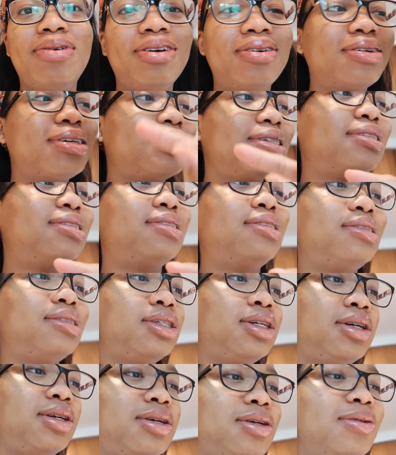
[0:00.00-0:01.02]
milk.
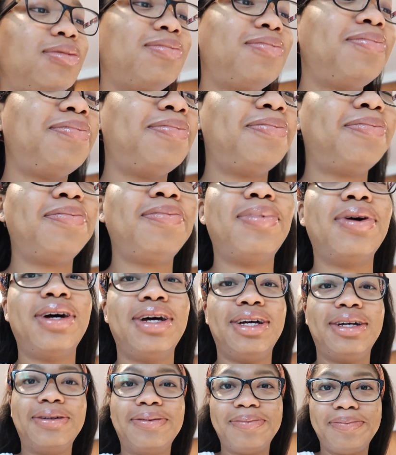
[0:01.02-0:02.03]

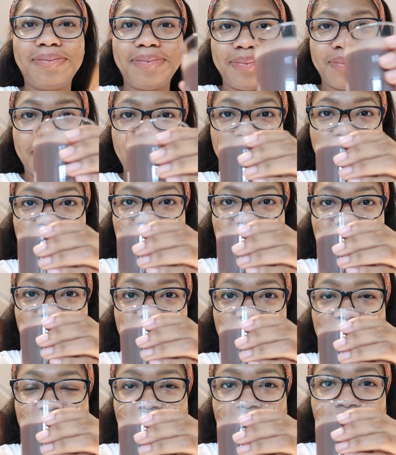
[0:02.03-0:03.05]
But
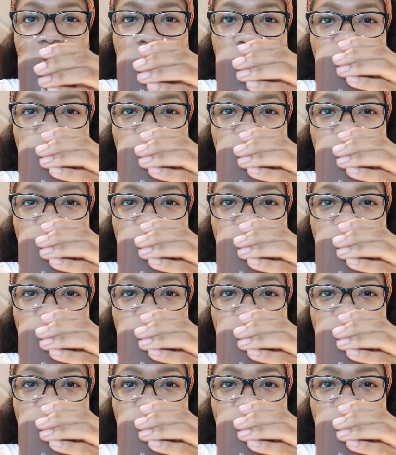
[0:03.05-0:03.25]
cheers.